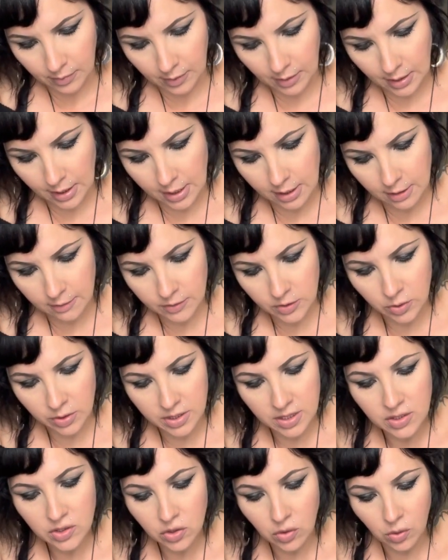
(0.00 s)
8 of
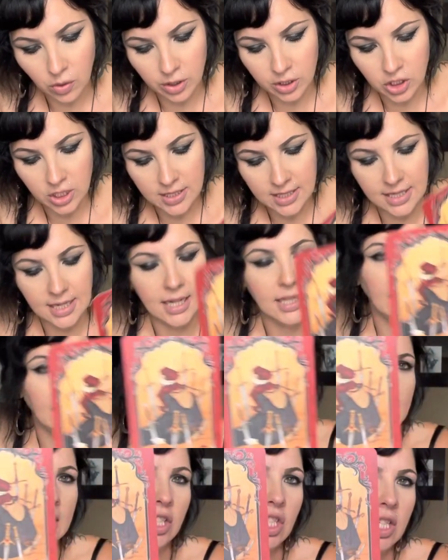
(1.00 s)
Swords is gorgeous, and I
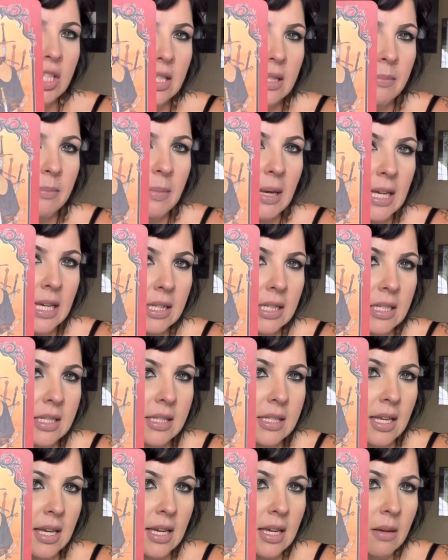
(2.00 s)
like that she didn't make it the
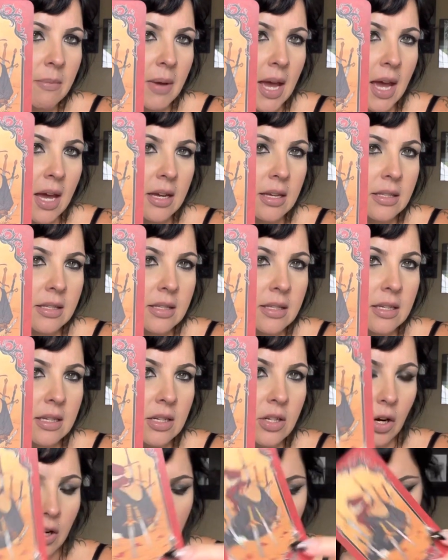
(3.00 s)
same as the
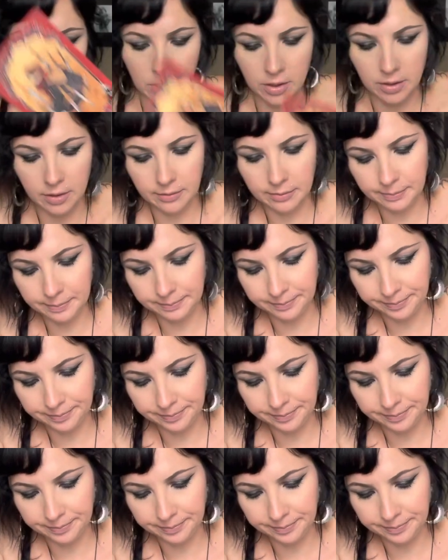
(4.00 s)
Darkwood.